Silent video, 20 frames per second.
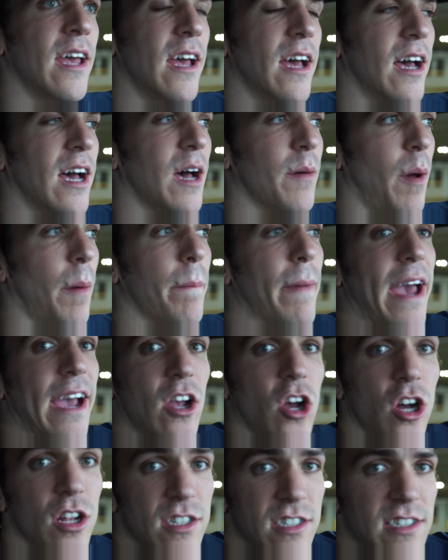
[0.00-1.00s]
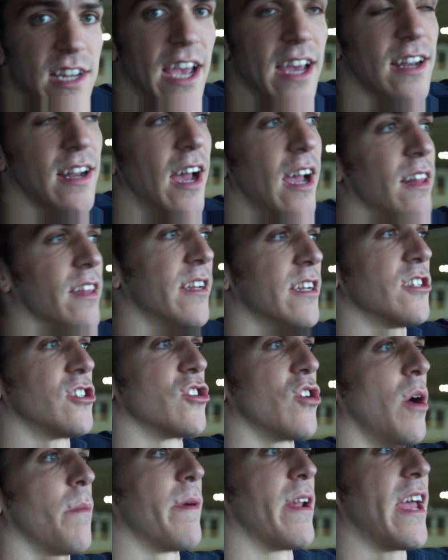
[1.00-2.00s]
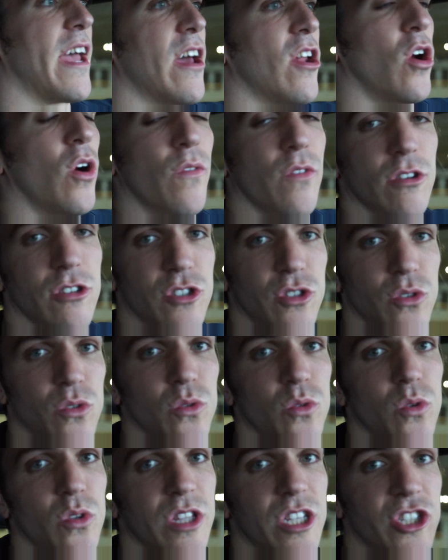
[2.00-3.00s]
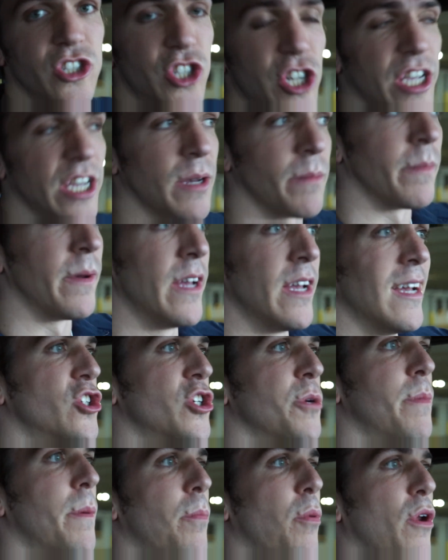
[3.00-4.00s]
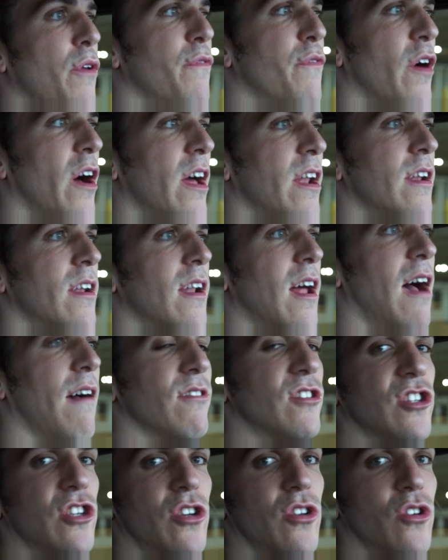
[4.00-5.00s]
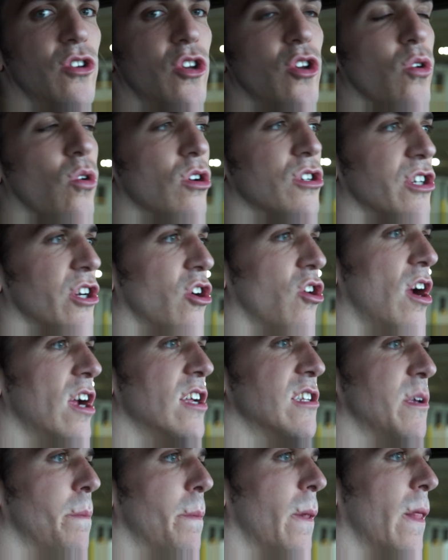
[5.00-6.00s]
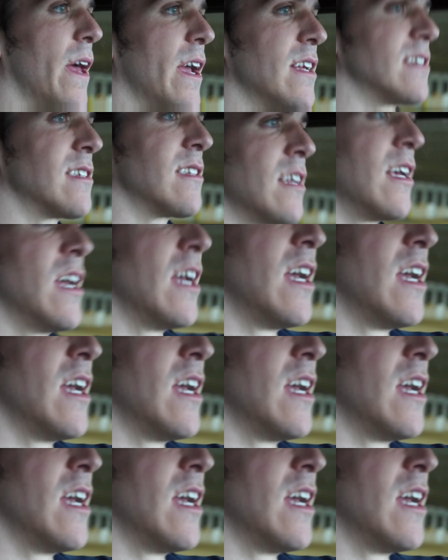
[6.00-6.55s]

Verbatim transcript: Um, I'm back on Staten Island, so I'm gonna head over to the gym. Should be pretty fun. Obviously, New York's a crazy place.